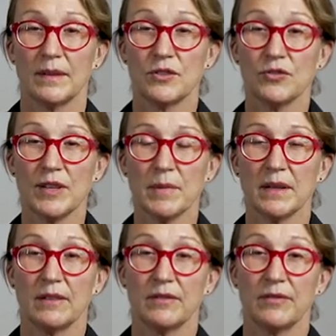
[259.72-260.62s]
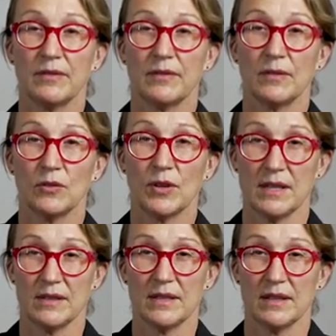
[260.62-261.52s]
The treatment of
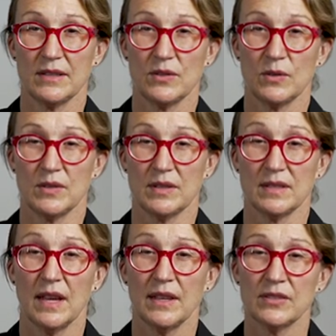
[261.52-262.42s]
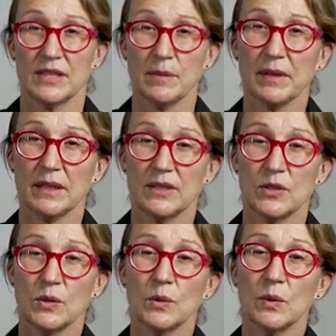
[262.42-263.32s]
craniosynostosis, there's typically
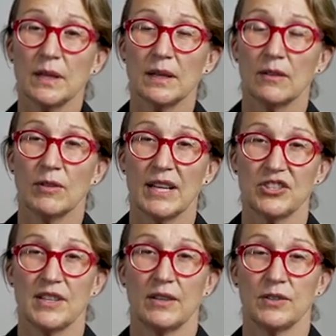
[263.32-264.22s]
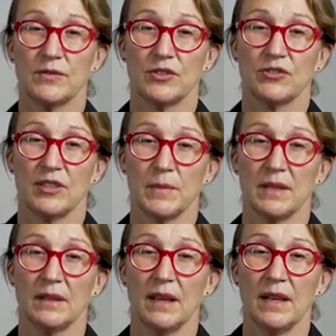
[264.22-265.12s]
two rationales for
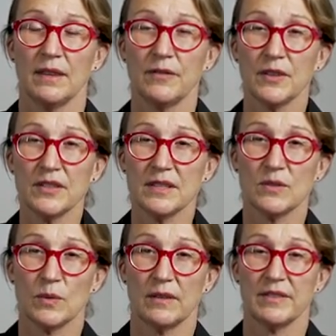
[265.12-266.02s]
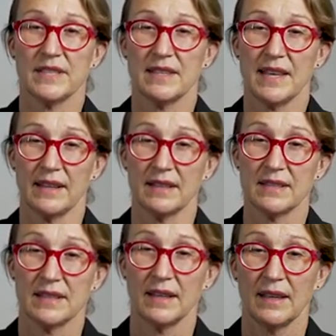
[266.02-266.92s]
treatment. The first is one of
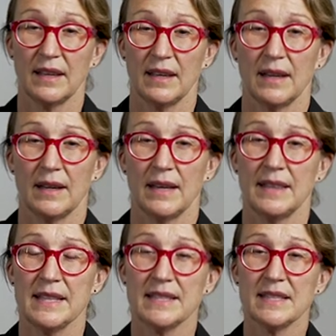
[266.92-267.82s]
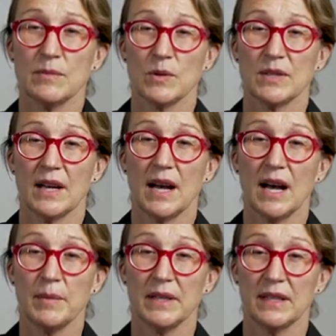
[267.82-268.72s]
aesthetics. And this is the most
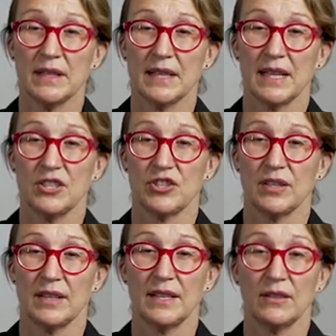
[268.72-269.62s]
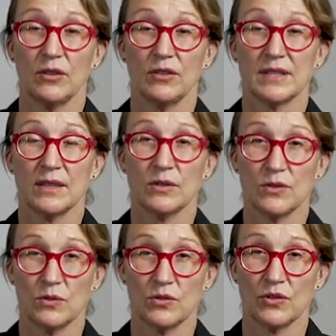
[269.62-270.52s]
common indication in single
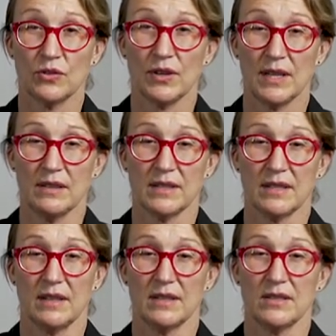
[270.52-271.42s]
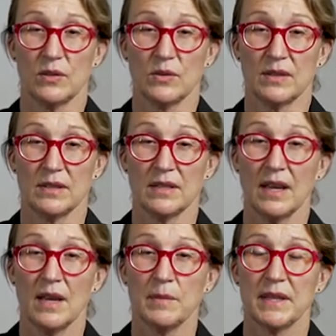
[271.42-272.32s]
suture craniosynostosis
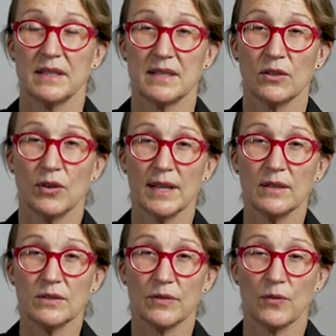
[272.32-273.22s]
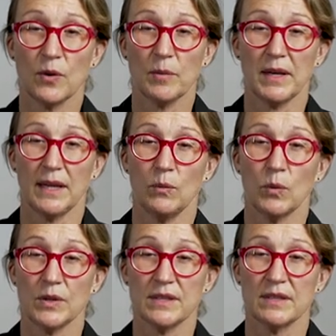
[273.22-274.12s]
because the cranial deformity
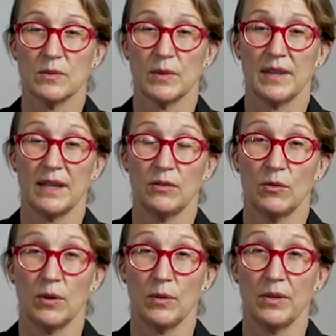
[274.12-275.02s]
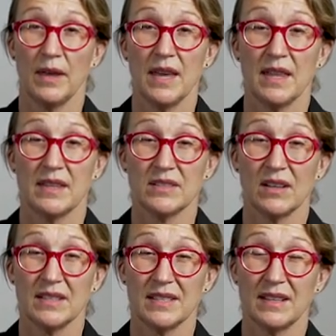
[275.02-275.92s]
worsens with head growth. This
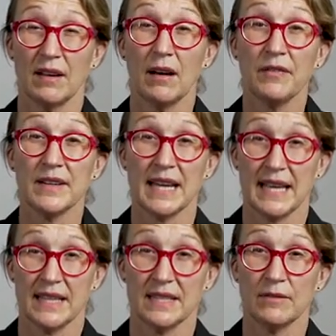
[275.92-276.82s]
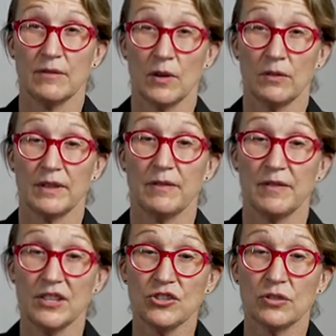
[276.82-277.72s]
often, has involved
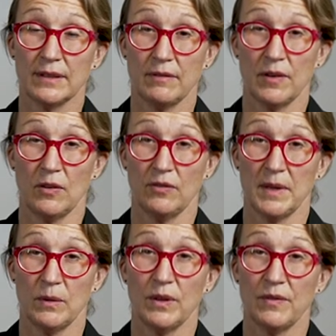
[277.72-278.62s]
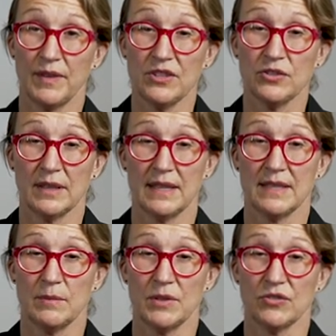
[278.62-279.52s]
facial involvement with facial
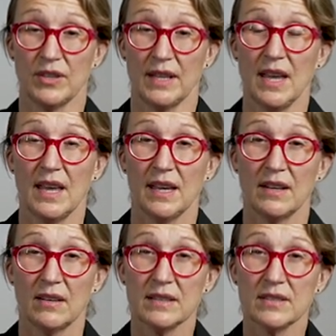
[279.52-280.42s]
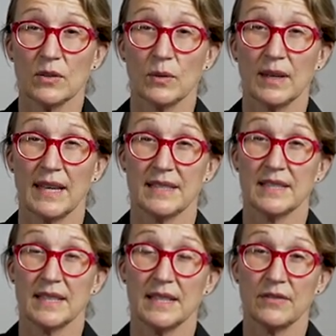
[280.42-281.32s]
asymmetry and also has a
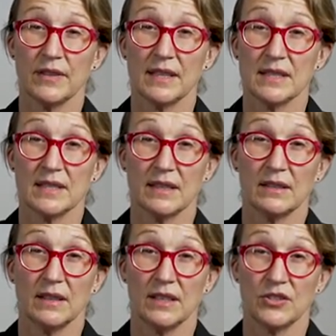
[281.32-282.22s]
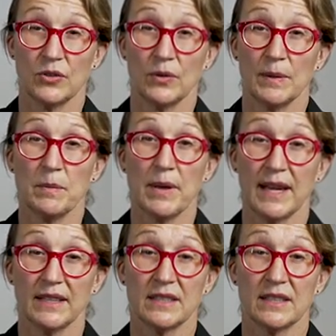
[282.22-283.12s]
significant psychological
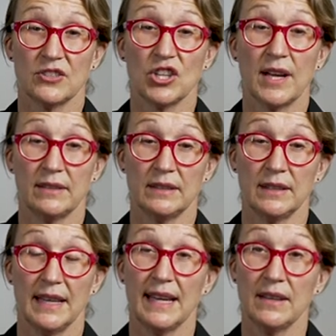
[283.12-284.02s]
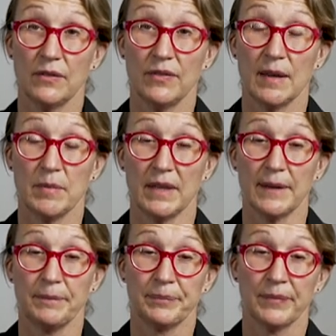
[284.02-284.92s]
impact to the child and the family.